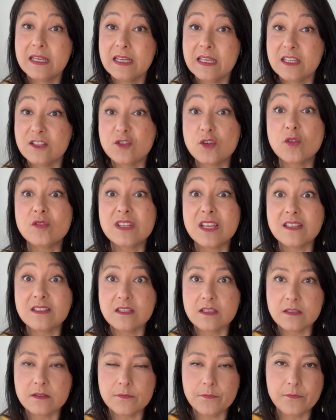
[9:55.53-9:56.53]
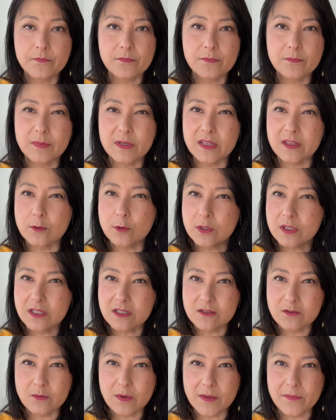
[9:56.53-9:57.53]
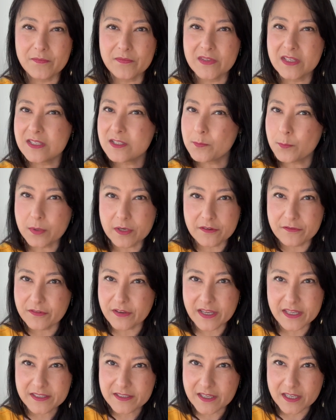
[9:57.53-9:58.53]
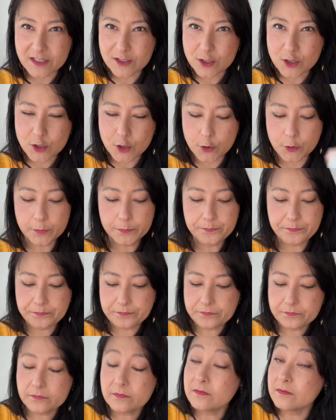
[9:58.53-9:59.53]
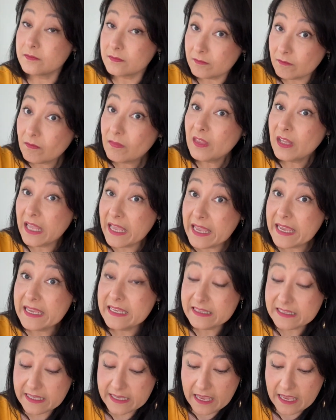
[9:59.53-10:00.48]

It's all dented. But look this one. It's perfect. It's new. And I